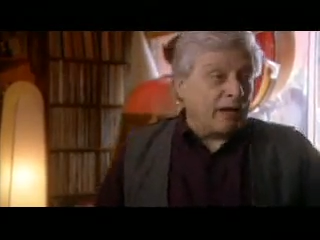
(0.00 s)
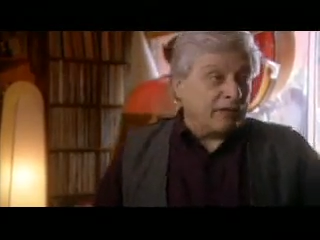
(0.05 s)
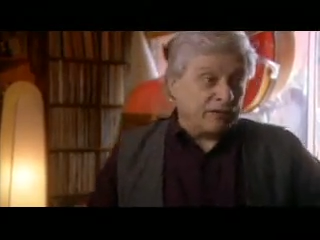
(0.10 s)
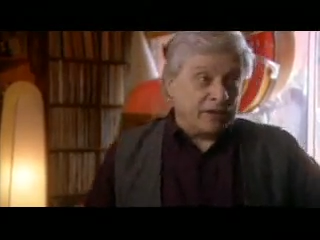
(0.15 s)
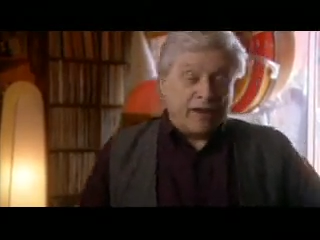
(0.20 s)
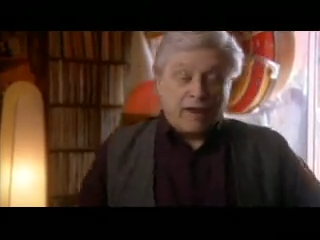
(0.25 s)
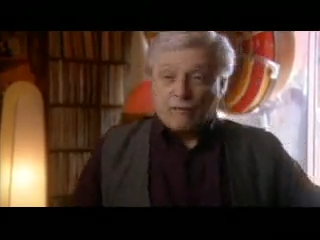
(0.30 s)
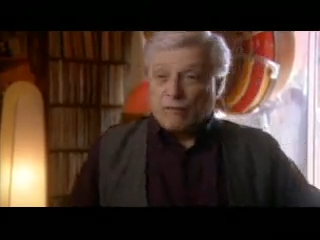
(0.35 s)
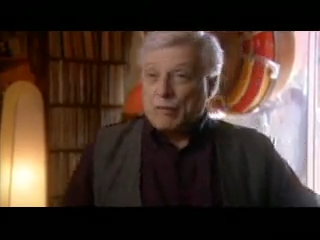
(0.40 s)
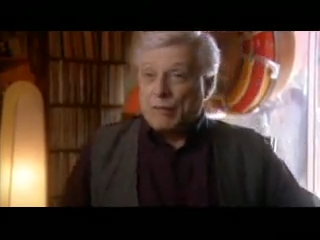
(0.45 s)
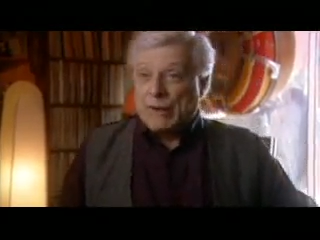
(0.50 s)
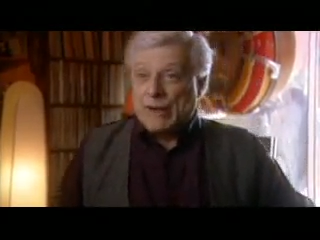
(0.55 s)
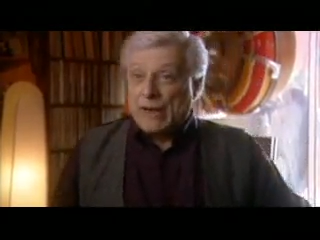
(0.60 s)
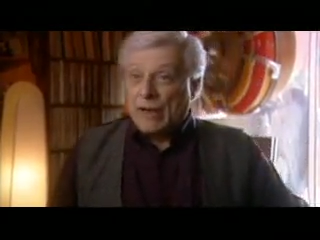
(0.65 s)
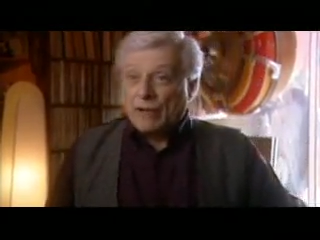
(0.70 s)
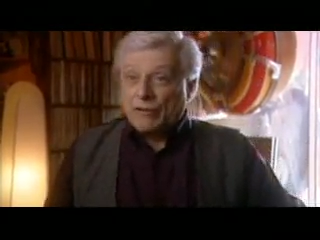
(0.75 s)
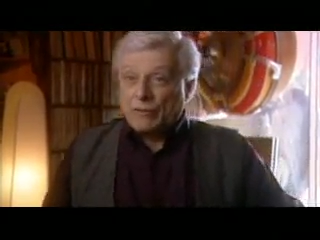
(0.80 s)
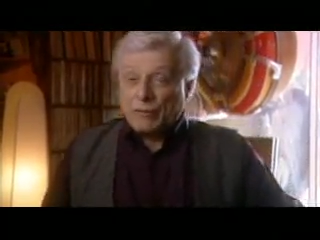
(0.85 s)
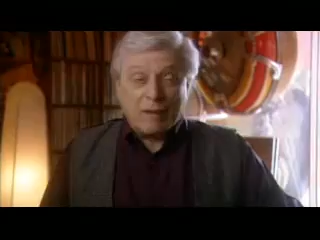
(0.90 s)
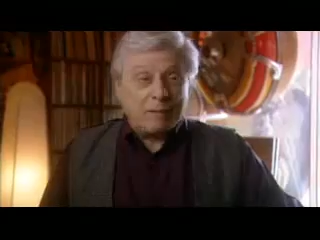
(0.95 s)
I said,
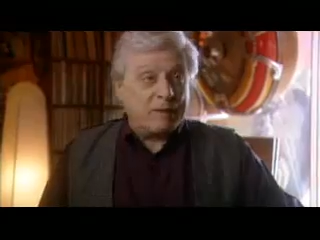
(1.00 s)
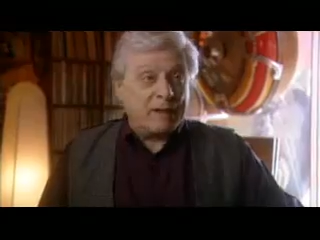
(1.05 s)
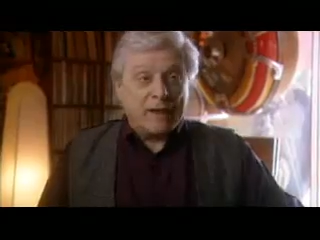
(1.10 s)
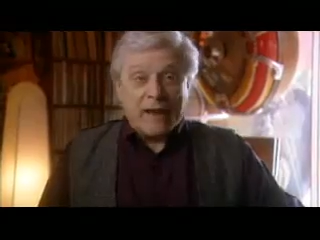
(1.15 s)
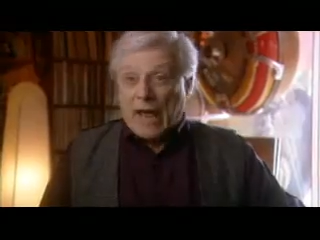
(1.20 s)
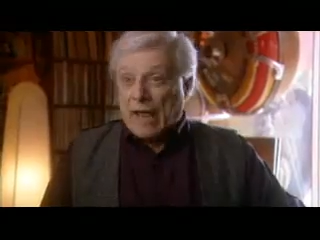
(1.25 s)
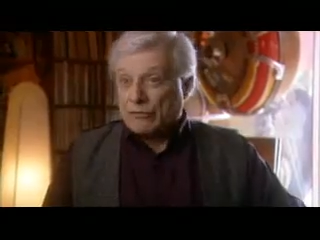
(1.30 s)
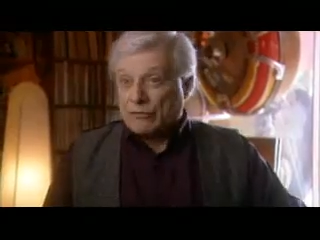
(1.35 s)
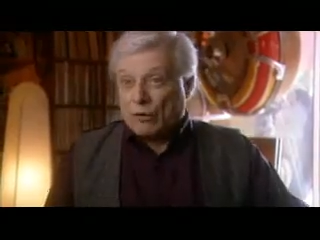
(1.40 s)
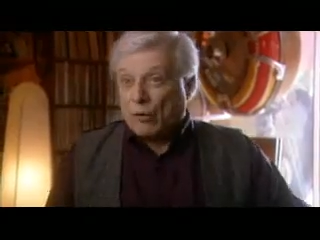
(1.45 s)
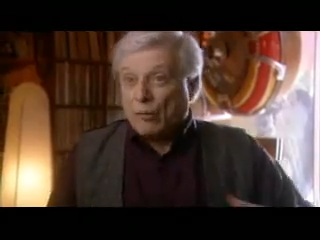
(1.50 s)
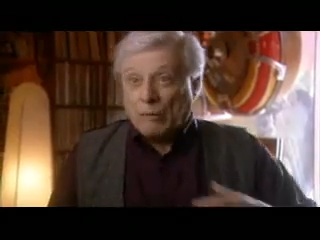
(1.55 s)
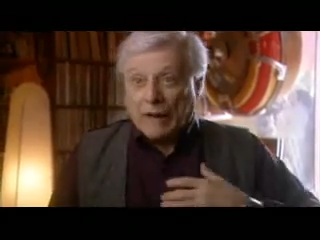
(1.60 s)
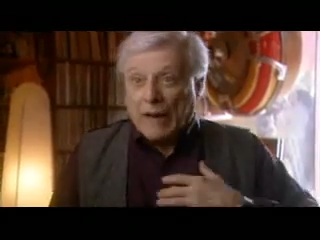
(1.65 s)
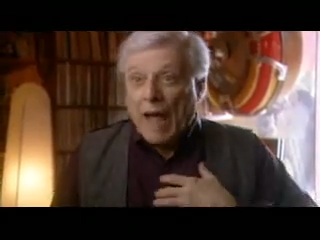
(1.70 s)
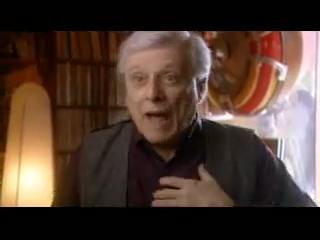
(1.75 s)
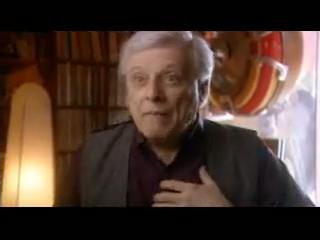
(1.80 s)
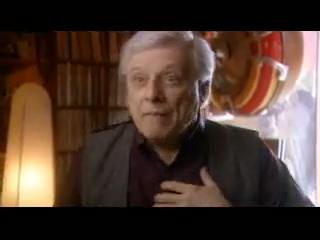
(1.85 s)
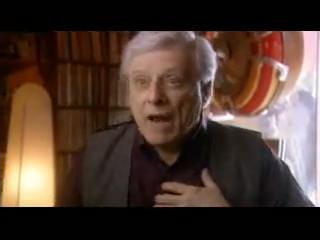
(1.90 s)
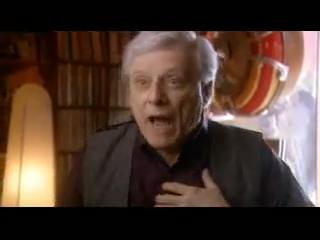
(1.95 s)
everybody else may be an asshole,
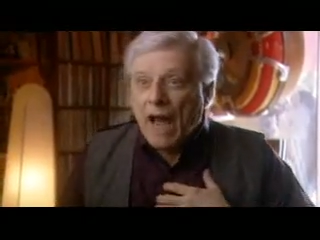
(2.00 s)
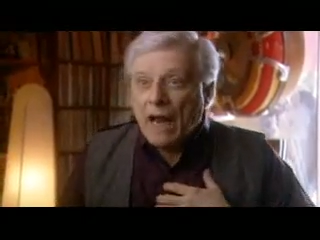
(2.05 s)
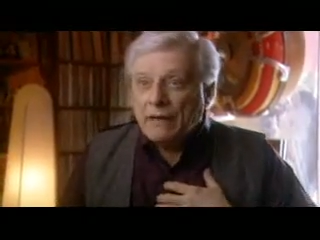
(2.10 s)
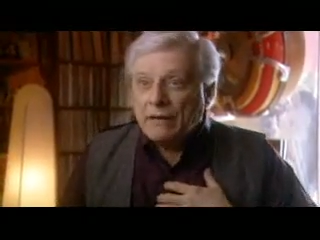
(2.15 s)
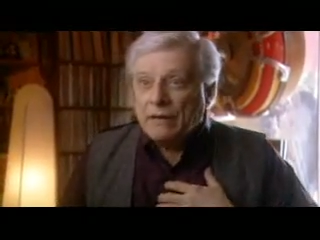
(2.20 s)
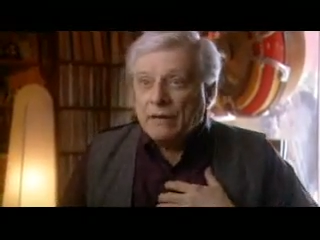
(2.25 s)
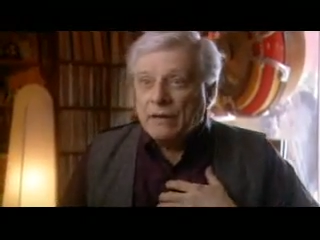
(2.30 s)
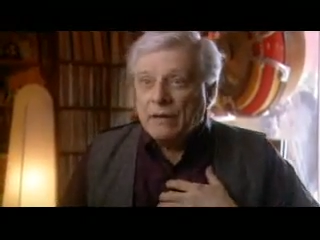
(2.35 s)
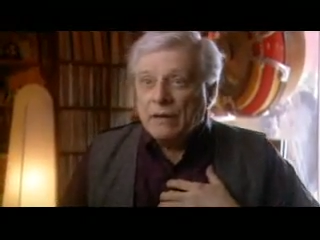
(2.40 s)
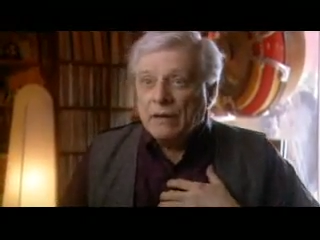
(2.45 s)
but I'm not.